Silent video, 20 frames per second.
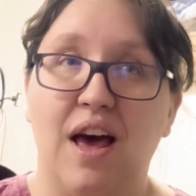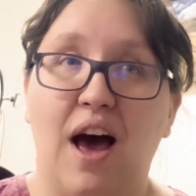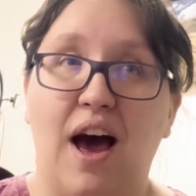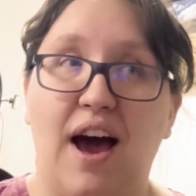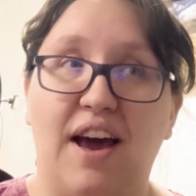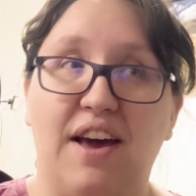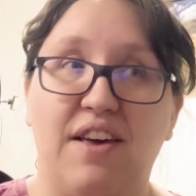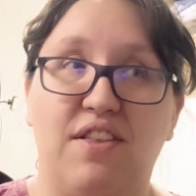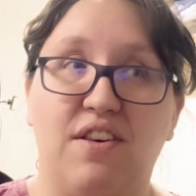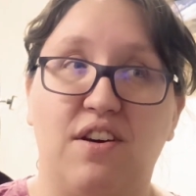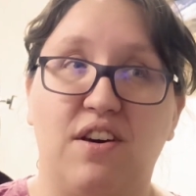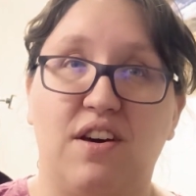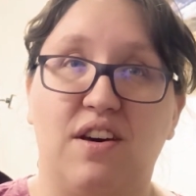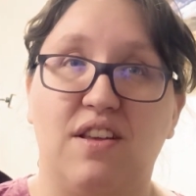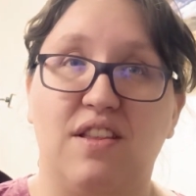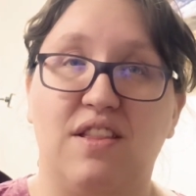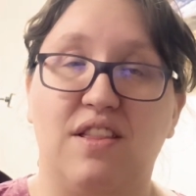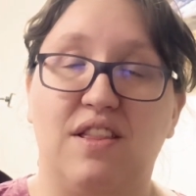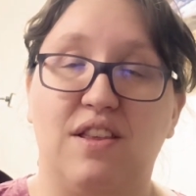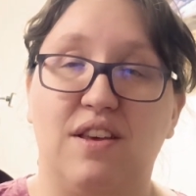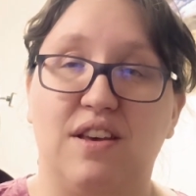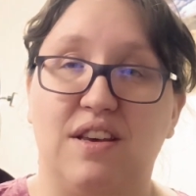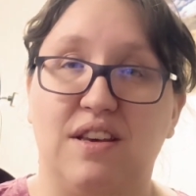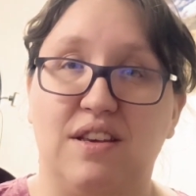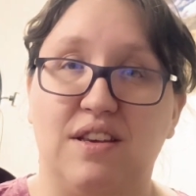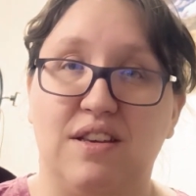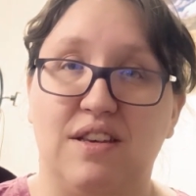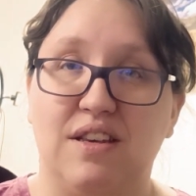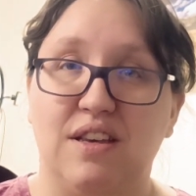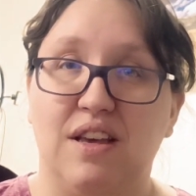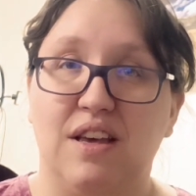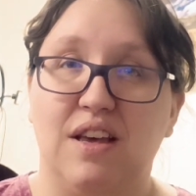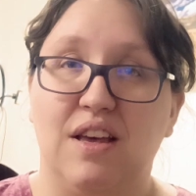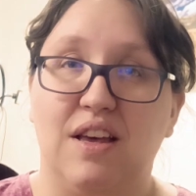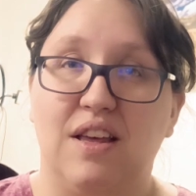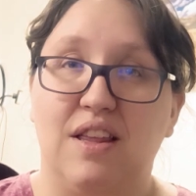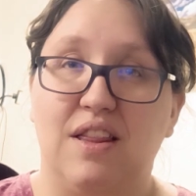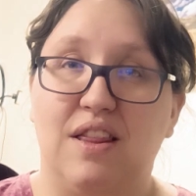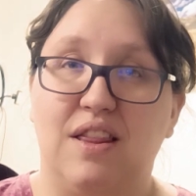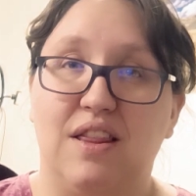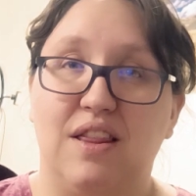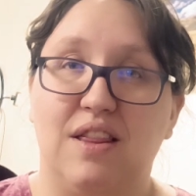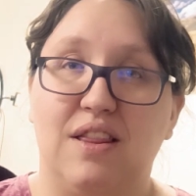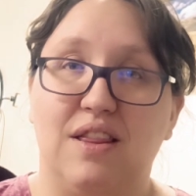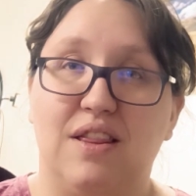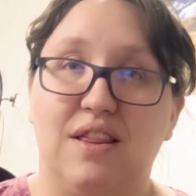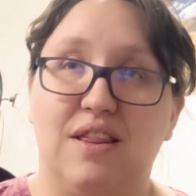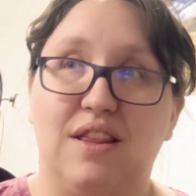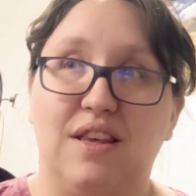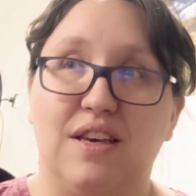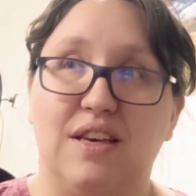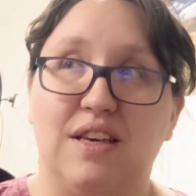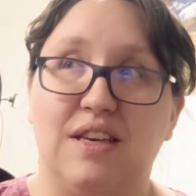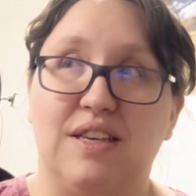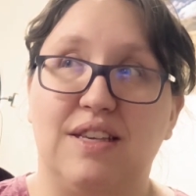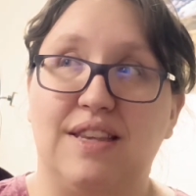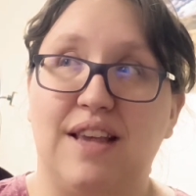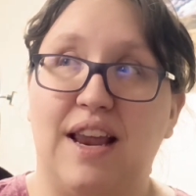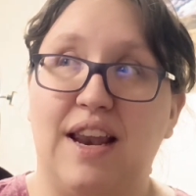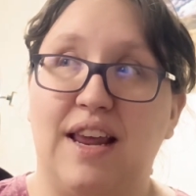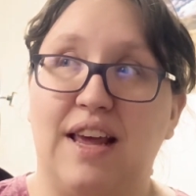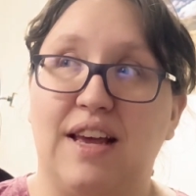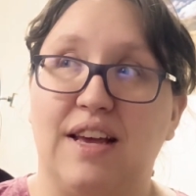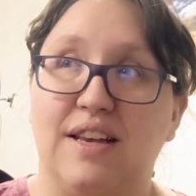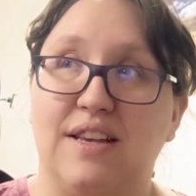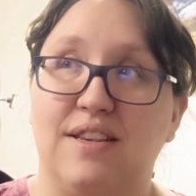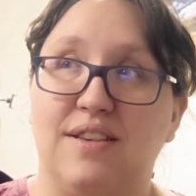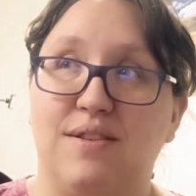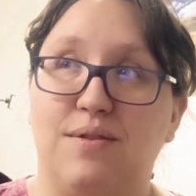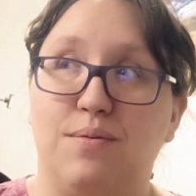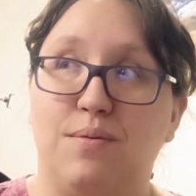Either the settings